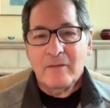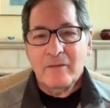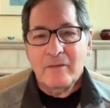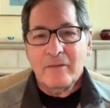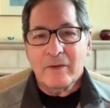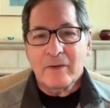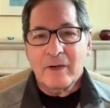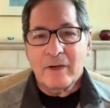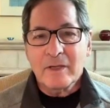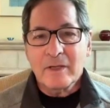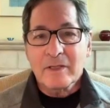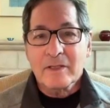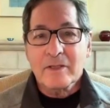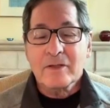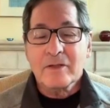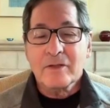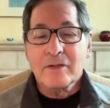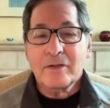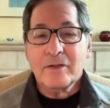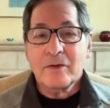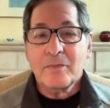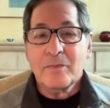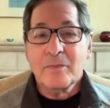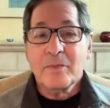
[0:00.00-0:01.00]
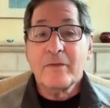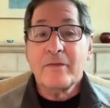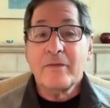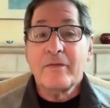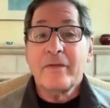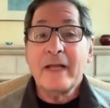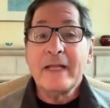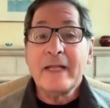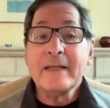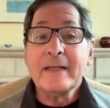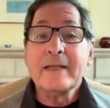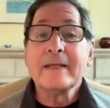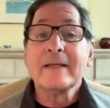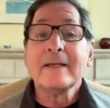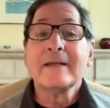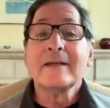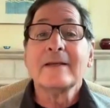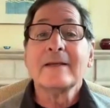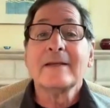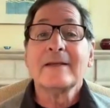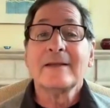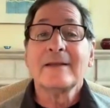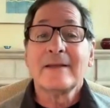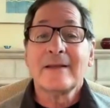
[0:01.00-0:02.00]
for us to prevent
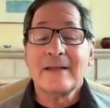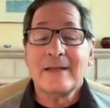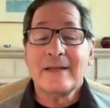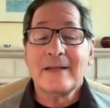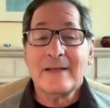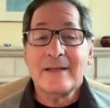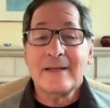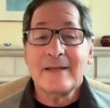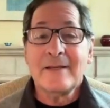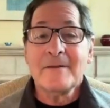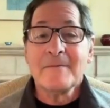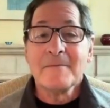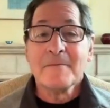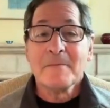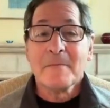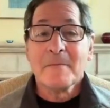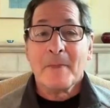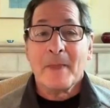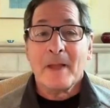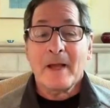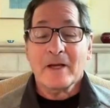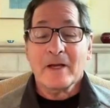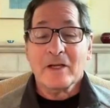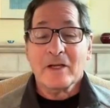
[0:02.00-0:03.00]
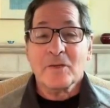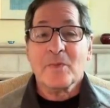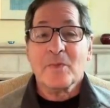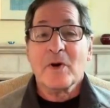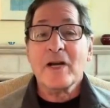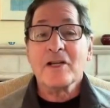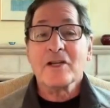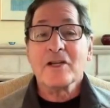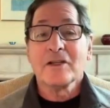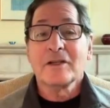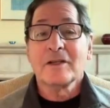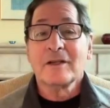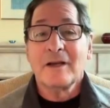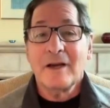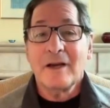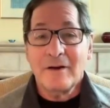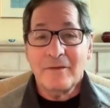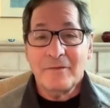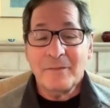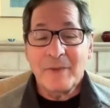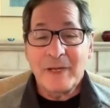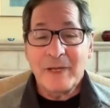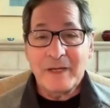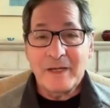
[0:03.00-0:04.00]
the expression
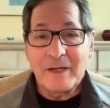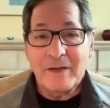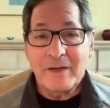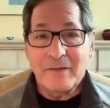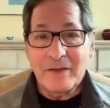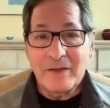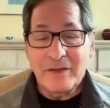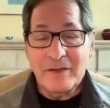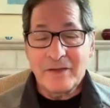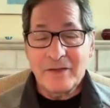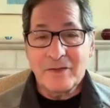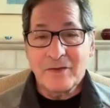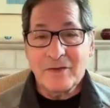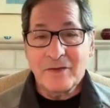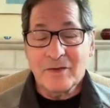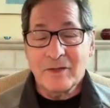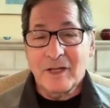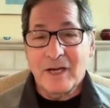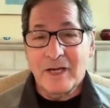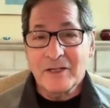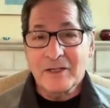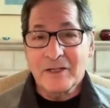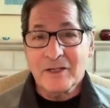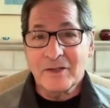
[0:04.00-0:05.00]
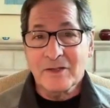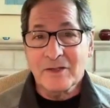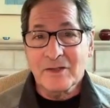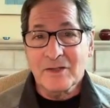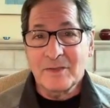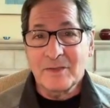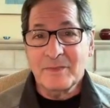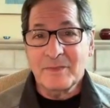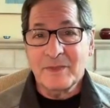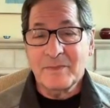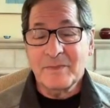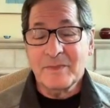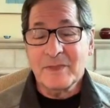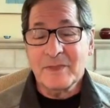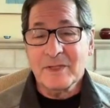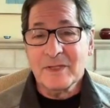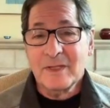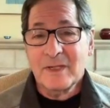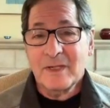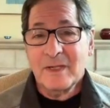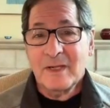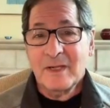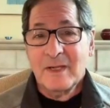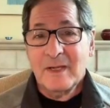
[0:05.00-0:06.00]
of many of these neurological symptoms
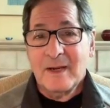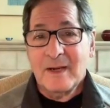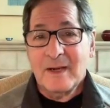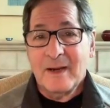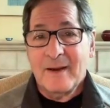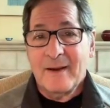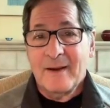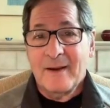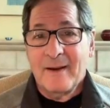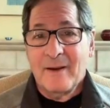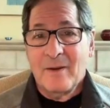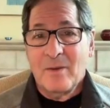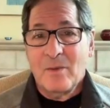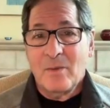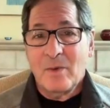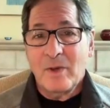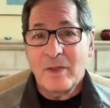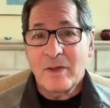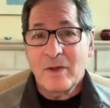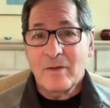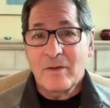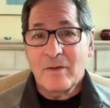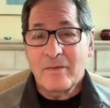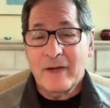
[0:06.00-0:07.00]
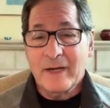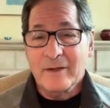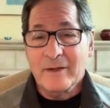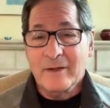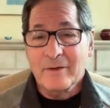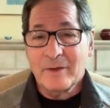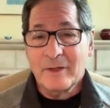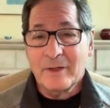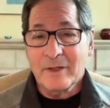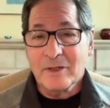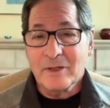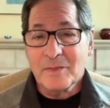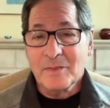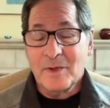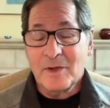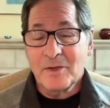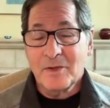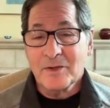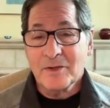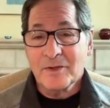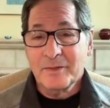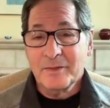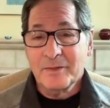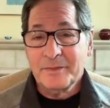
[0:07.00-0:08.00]
with olfactory
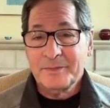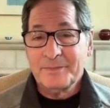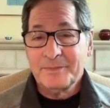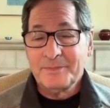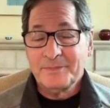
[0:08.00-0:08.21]
exposure.